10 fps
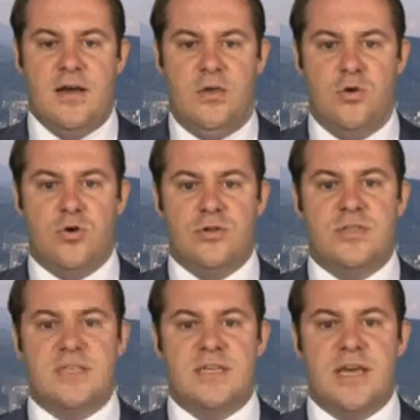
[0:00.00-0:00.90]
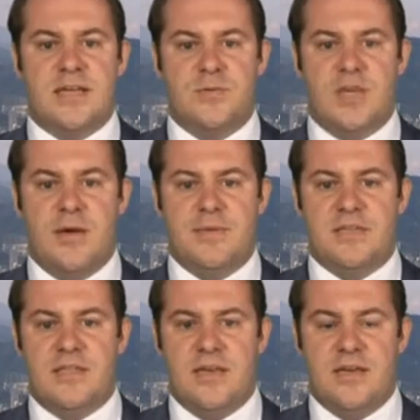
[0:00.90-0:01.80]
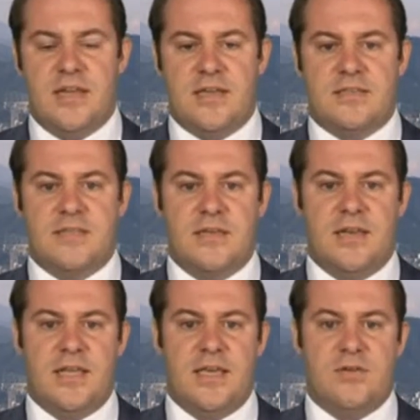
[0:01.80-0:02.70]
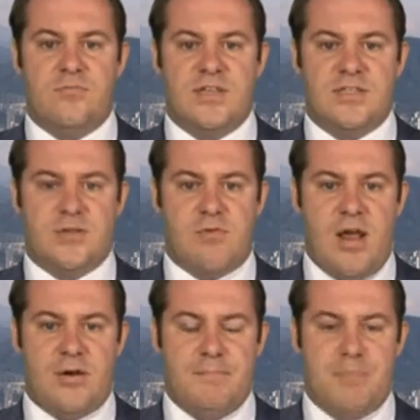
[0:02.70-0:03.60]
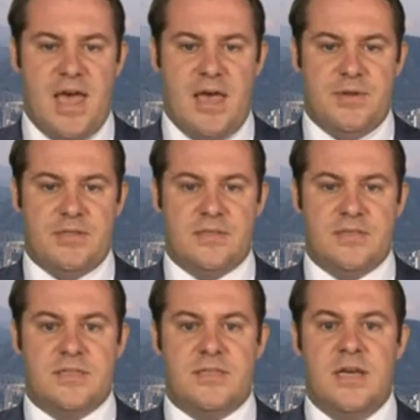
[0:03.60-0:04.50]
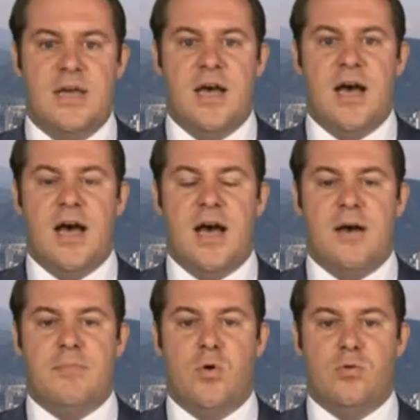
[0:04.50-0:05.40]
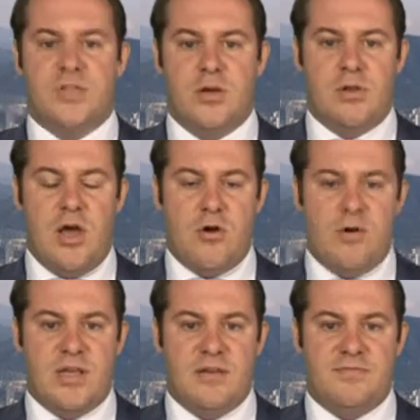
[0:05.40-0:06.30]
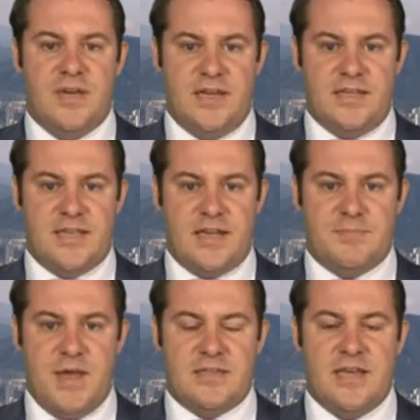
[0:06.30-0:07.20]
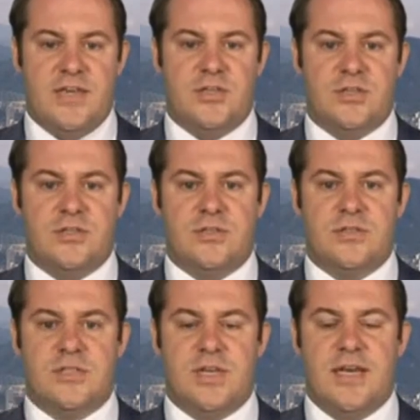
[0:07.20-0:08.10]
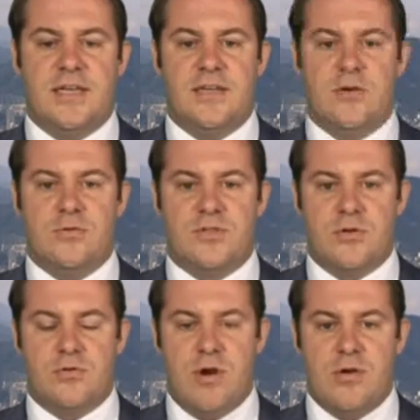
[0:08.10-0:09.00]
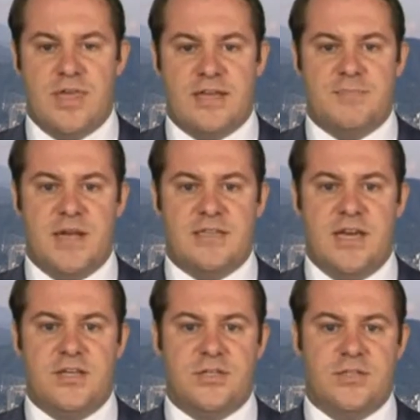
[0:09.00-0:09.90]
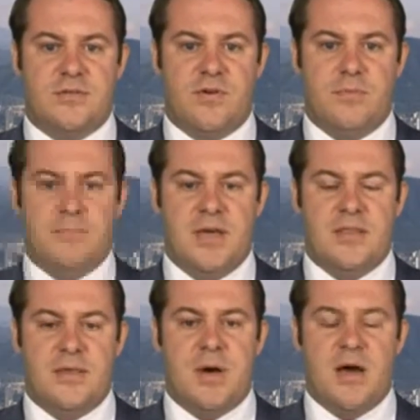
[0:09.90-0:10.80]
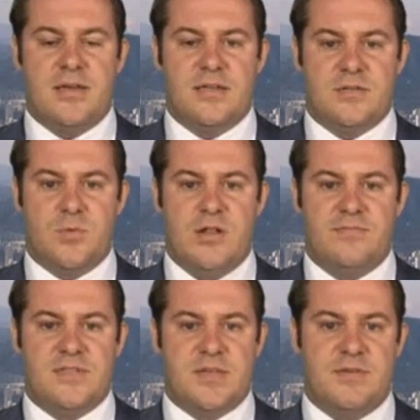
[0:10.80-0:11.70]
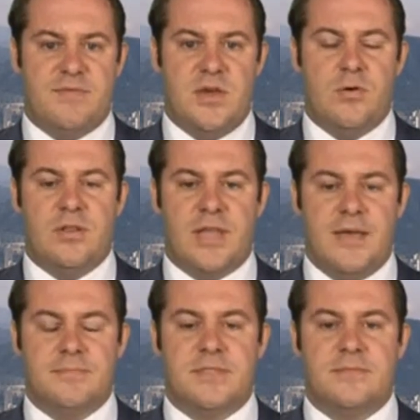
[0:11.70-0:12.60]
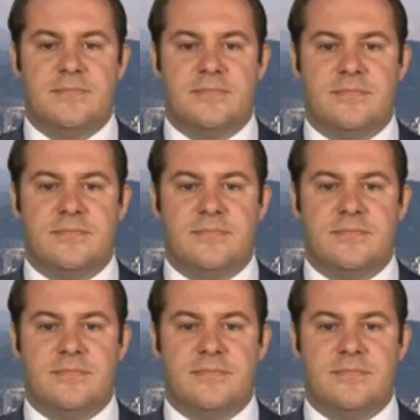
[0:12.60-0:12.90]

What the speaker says: you could see, as we come into the earnings, certainly risk around impairments, also lowering of earnings expectations, and also growth expectations from the market as well for some of the oil names.